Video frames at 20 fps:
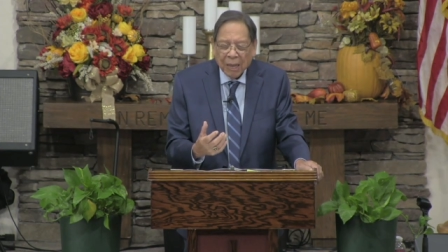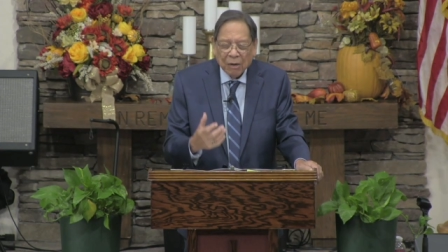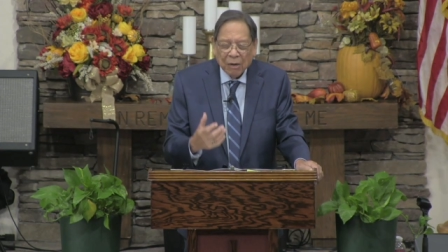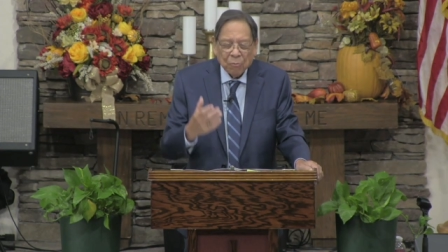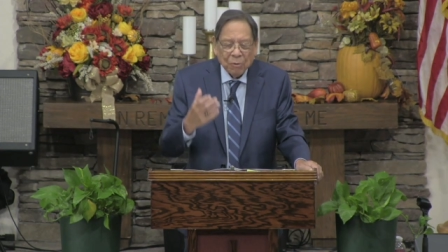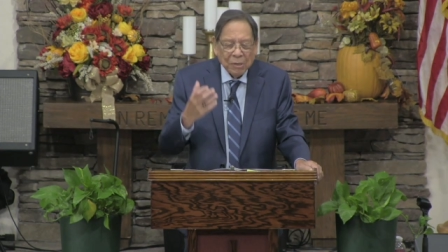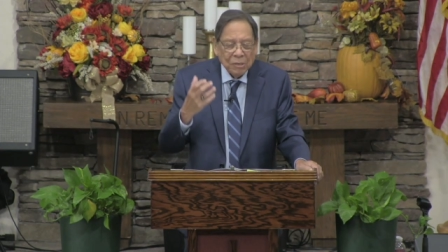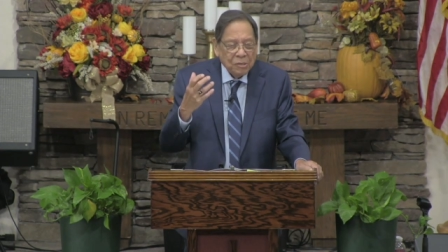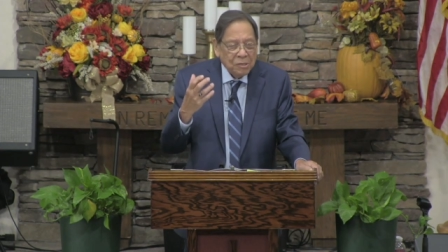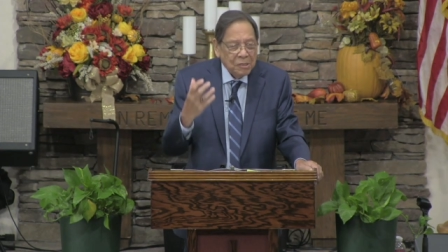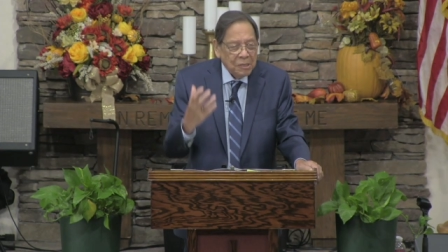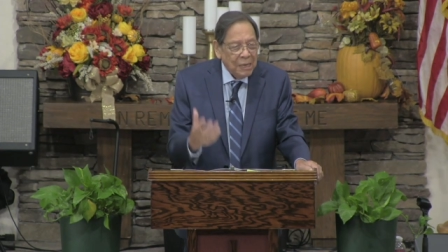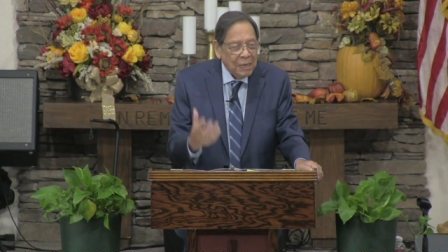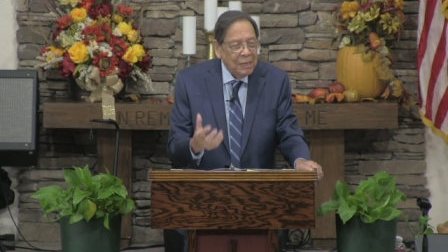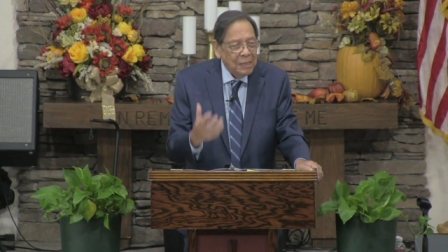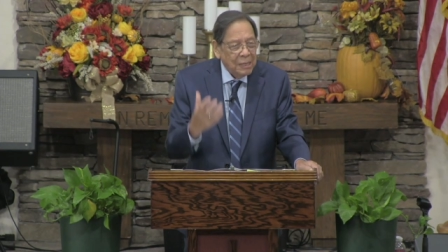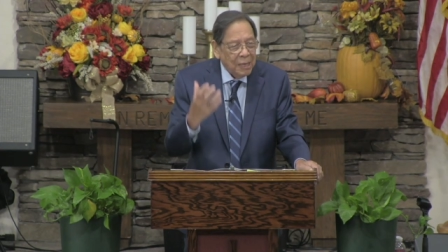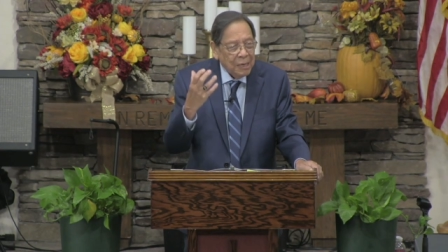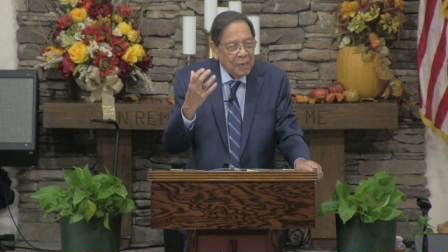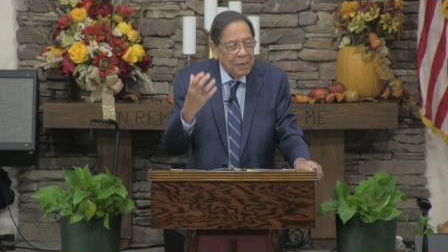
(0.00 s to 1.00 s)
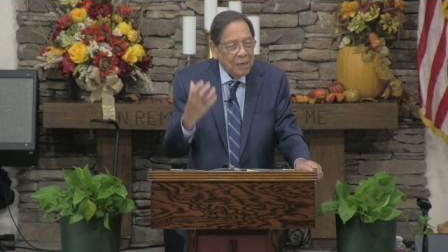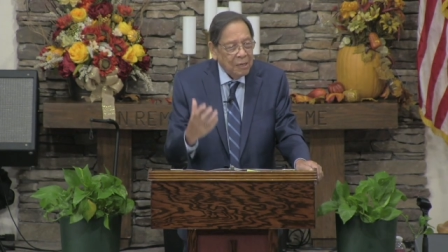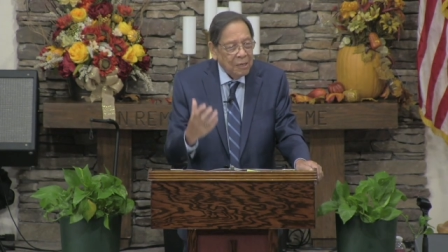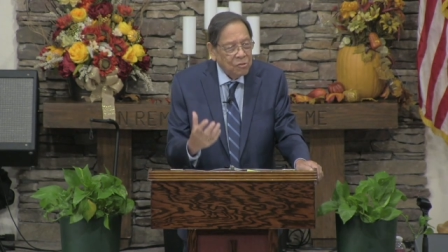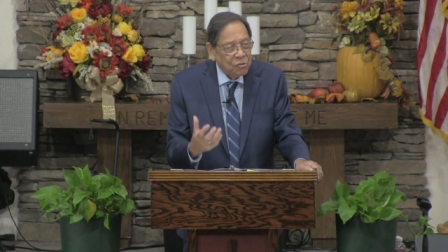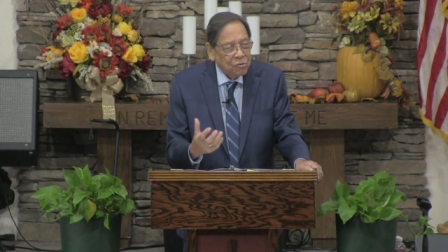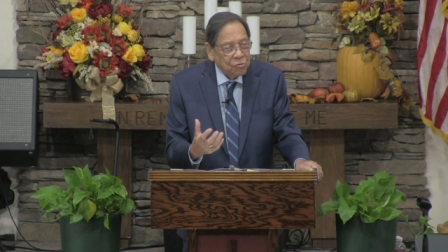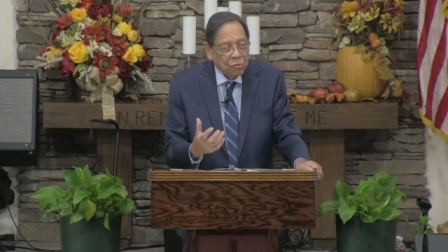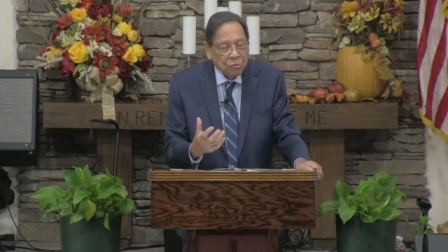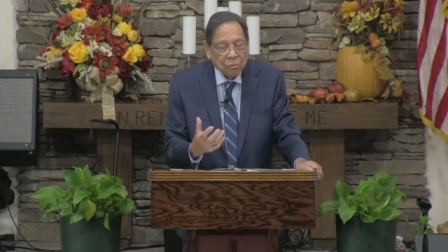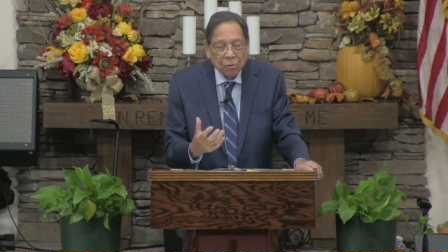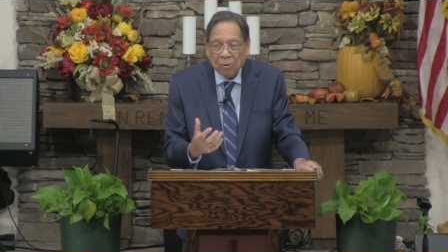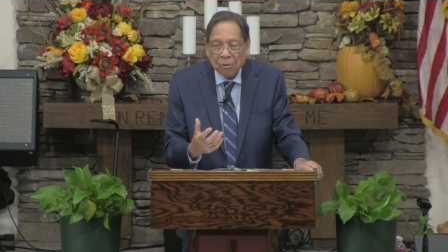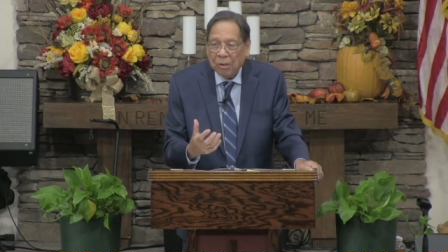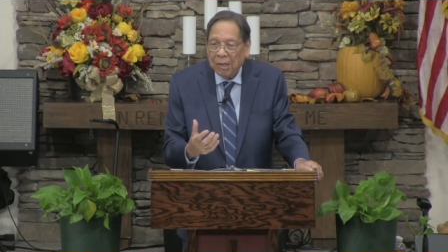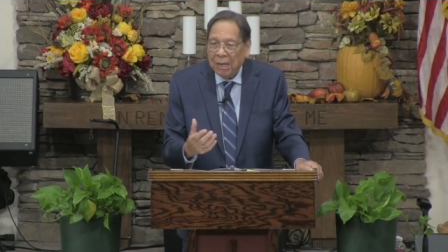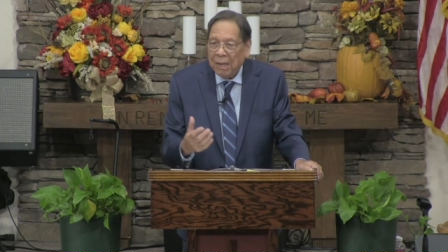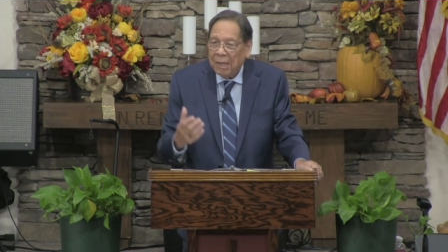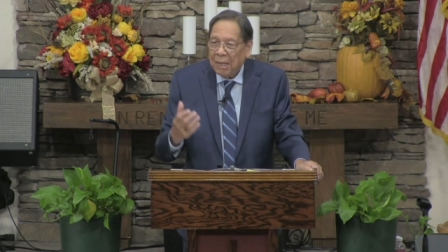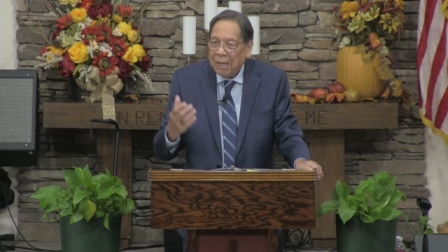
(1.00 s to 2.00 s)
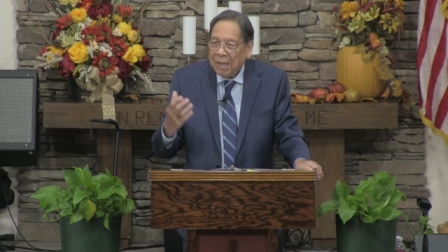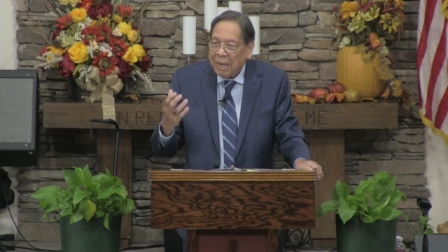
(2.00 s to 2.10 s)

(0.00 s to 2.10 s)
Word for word: and we see that it is true,